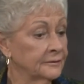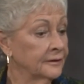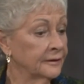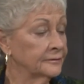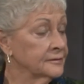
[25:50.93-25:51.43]

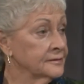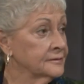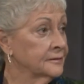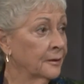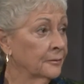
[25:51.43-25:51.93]
I just
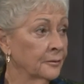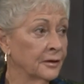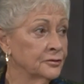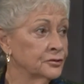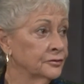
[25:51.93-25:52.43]

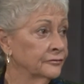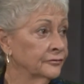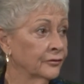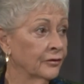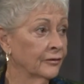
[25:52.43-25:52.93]
commend you
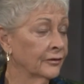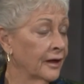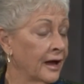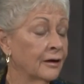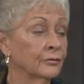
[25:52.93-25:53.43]
for all the
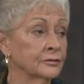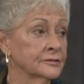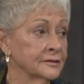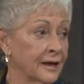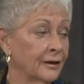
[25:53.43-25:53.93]
hours
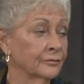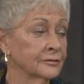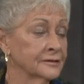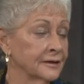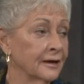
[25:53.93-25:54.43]
and
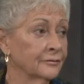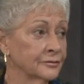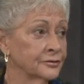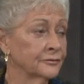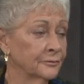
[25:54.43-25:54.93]
hours and
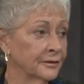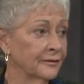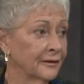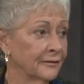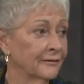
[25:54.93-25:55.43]
hours you've been
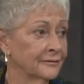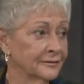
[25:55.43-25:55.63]
there,